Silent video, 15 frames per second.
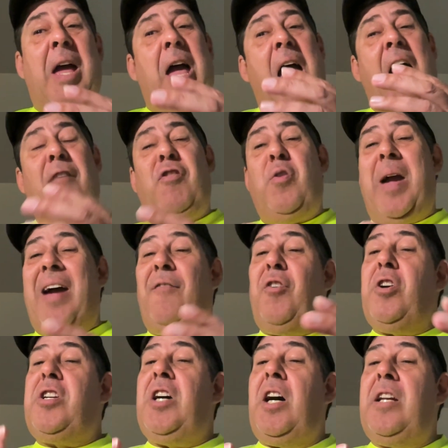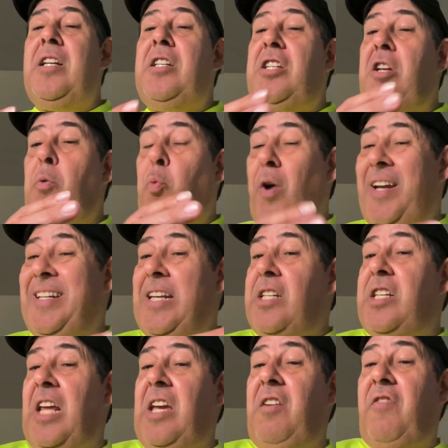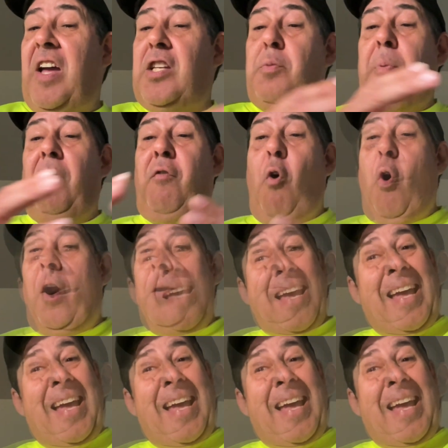have you ever run Disney events before?